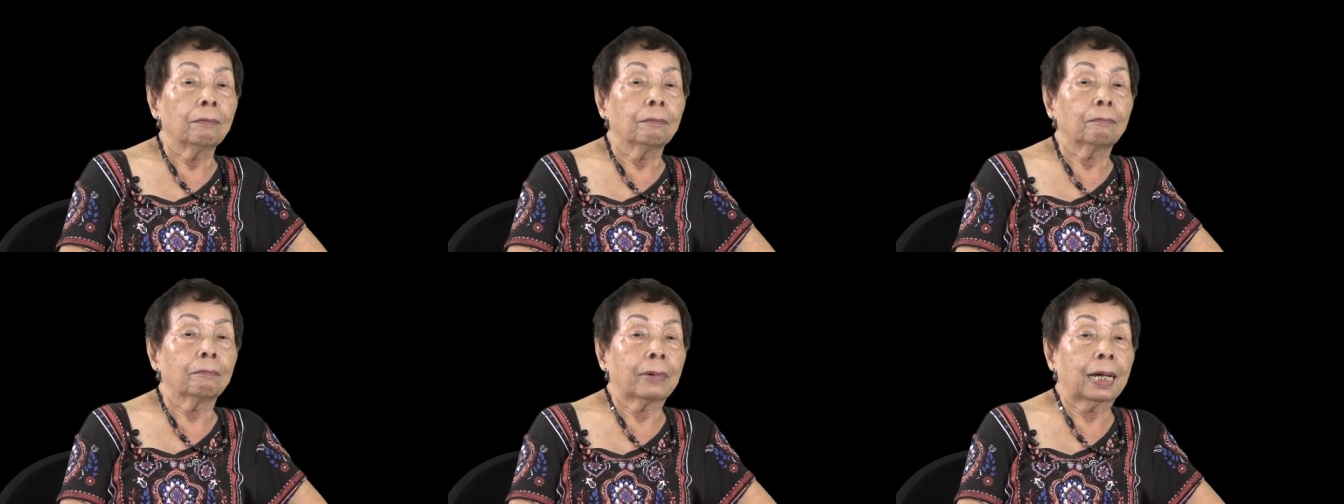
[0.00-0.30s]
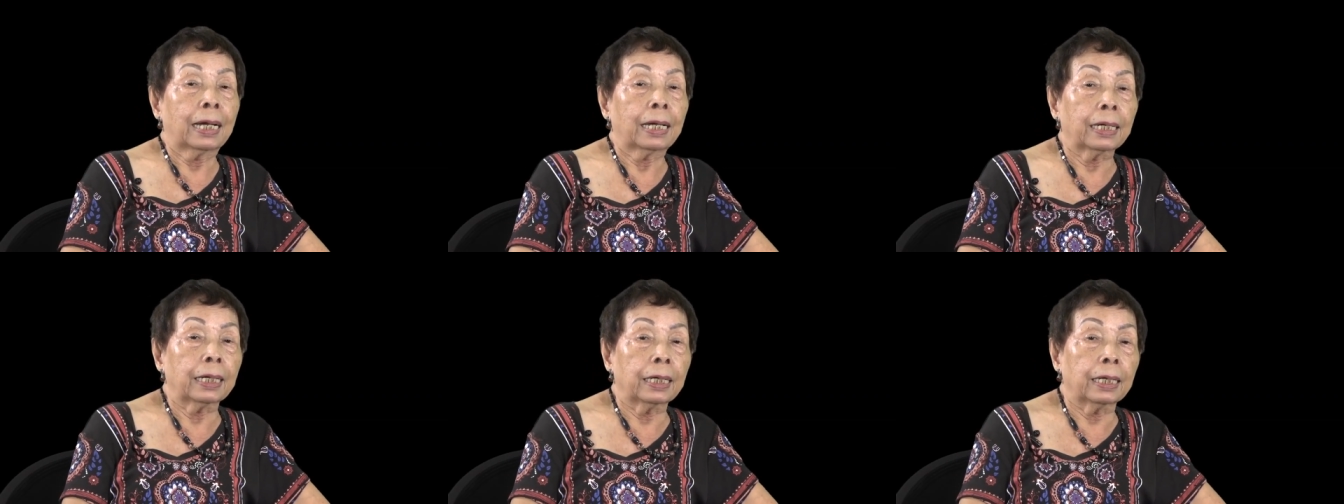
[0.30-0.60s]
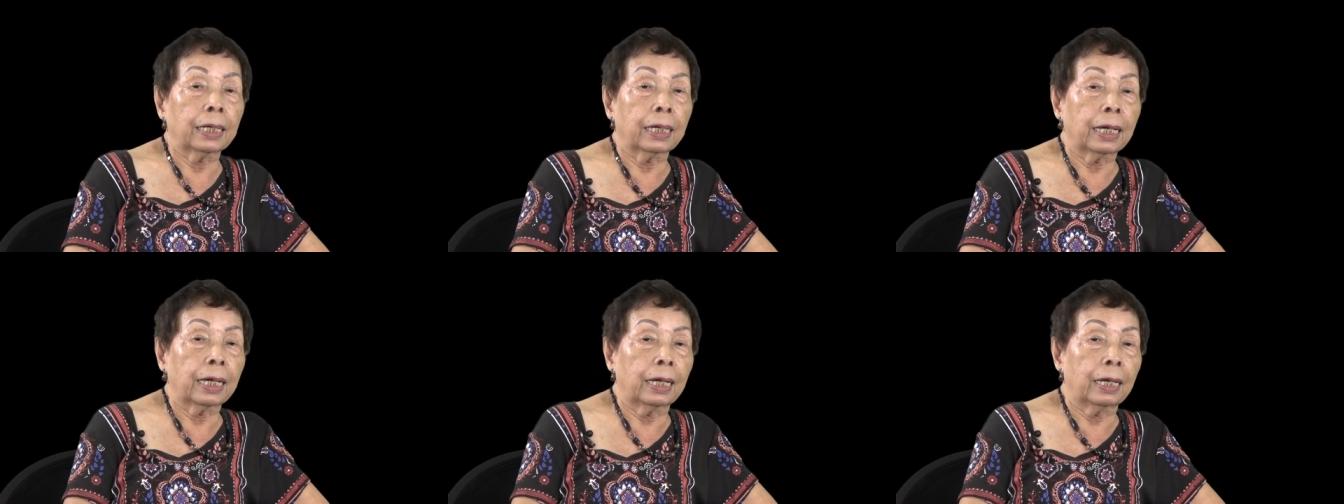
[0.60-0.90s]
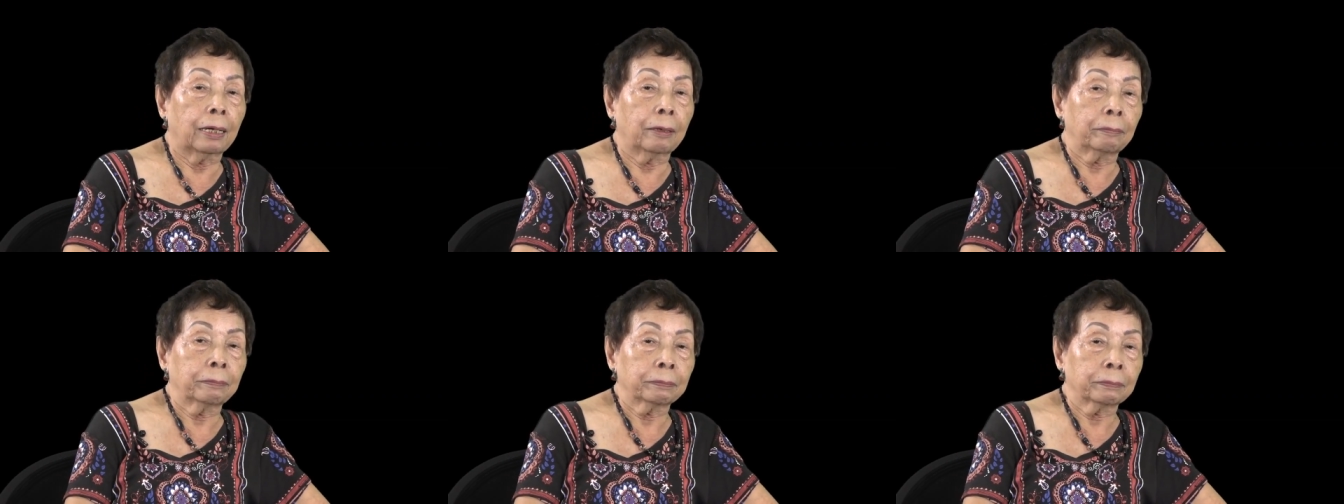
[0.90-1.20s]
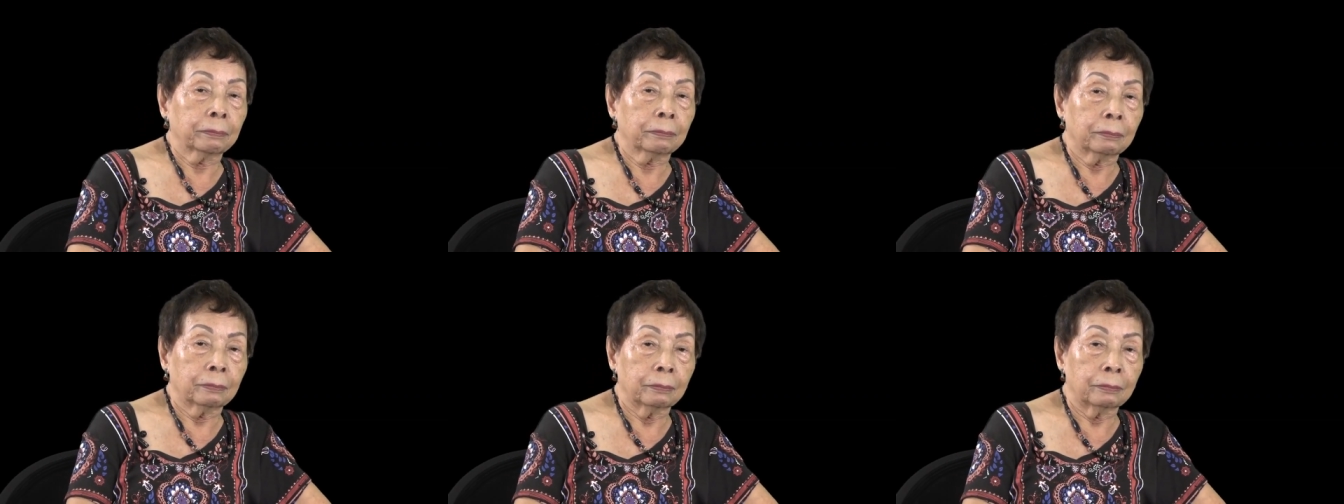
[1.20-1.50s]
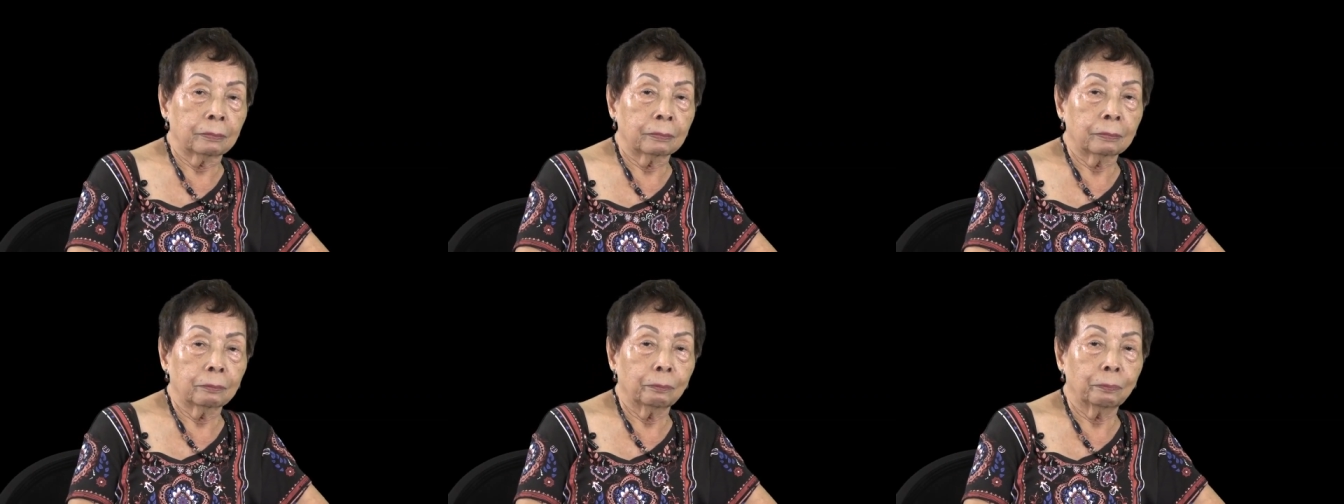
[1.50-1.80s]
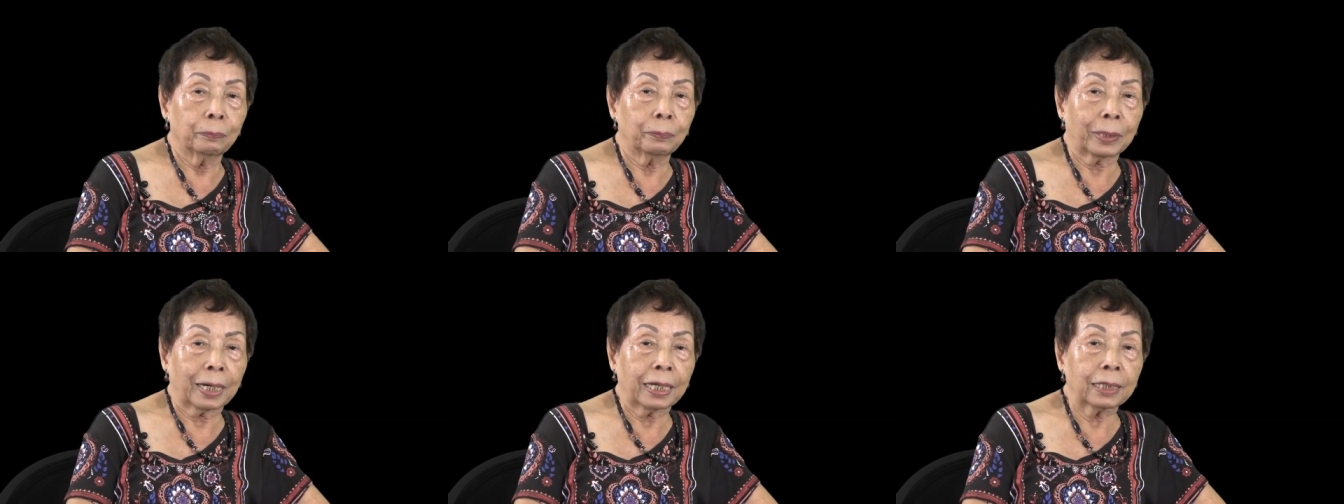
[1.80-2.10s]
my
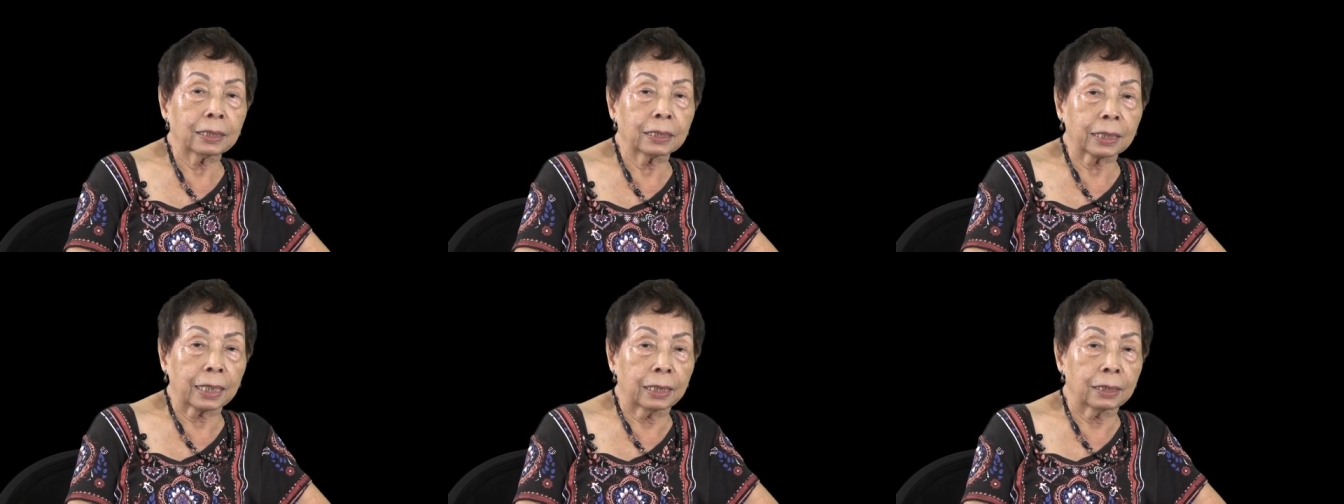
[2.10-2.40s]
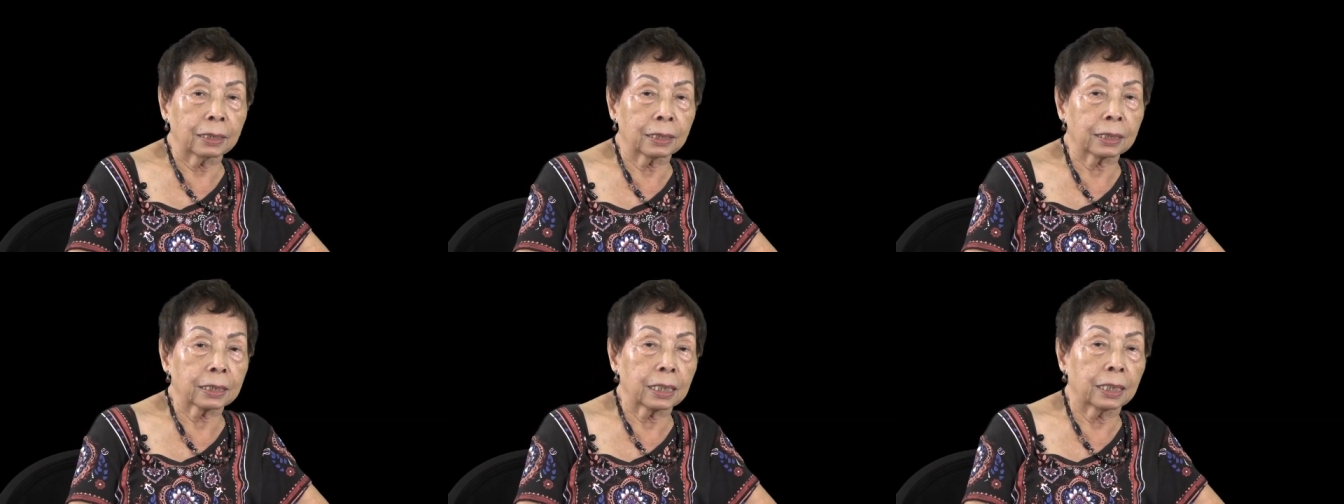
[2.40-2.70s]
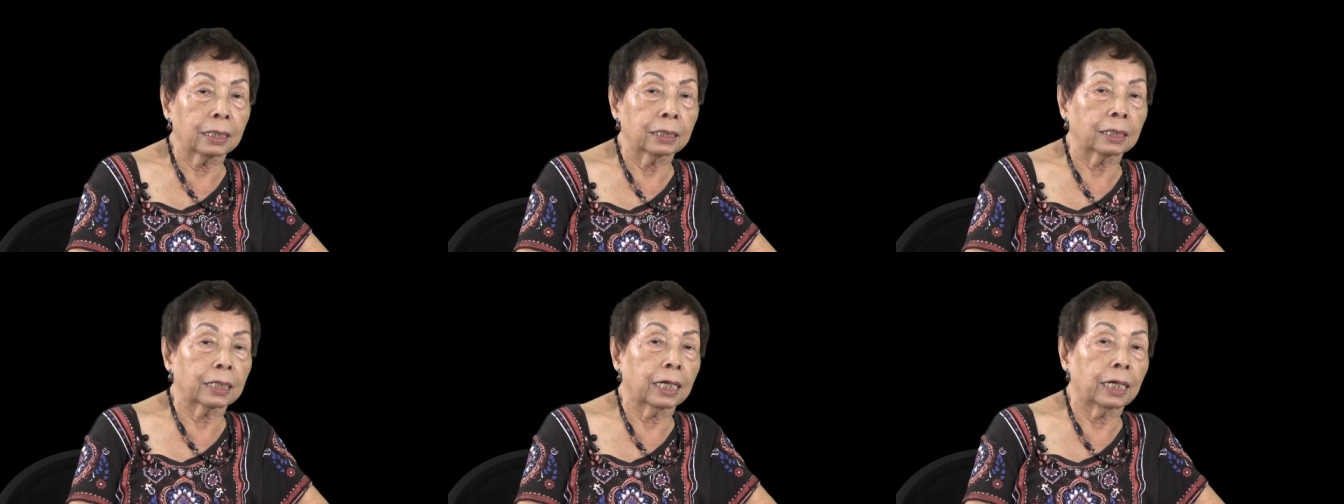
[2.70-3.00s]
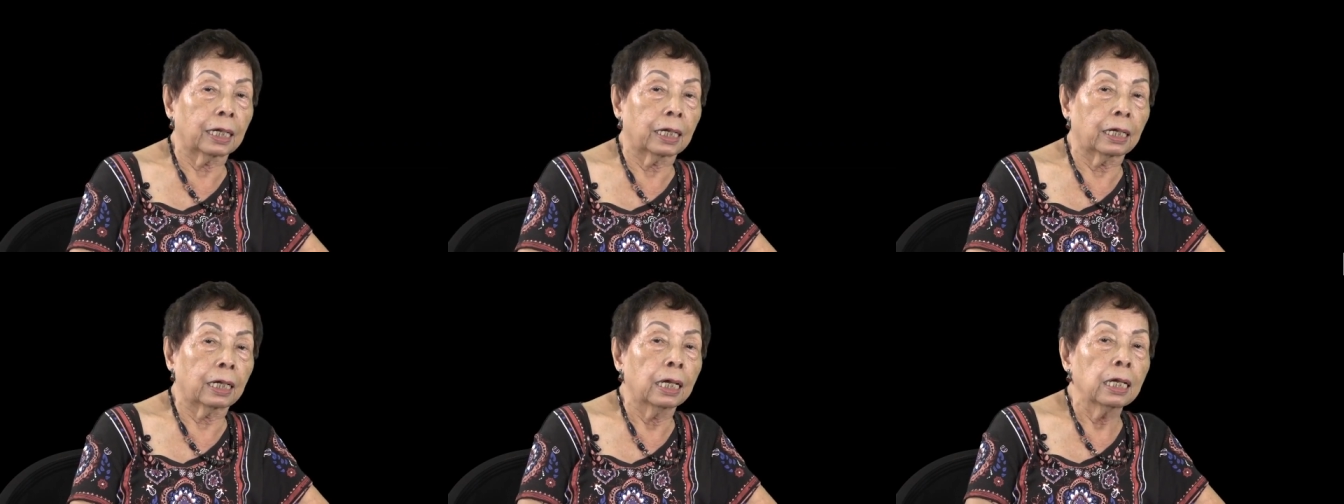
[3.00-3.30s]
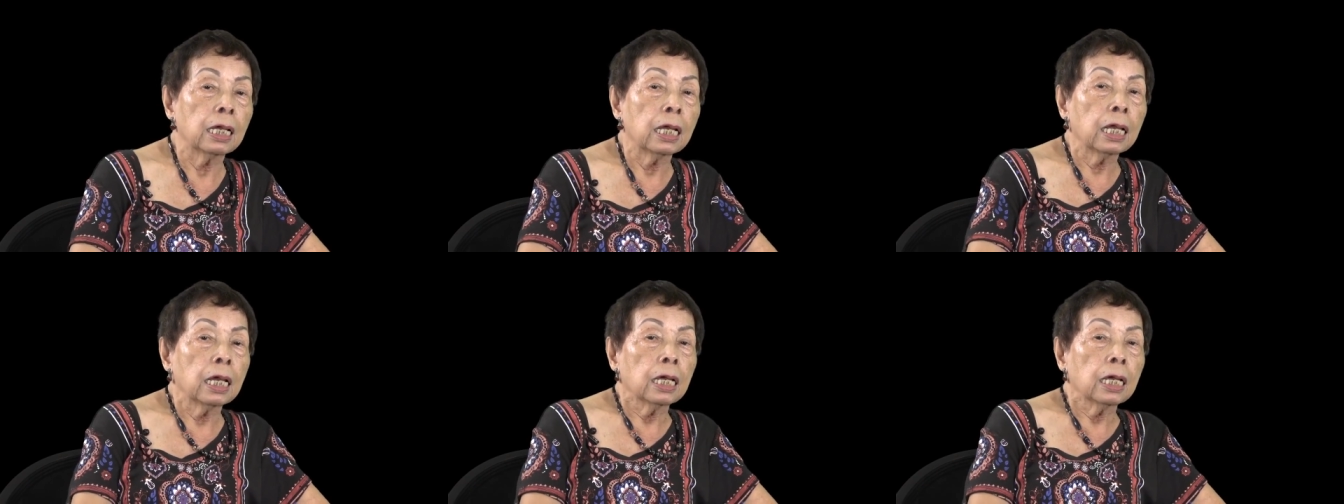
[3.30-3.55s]
presence in the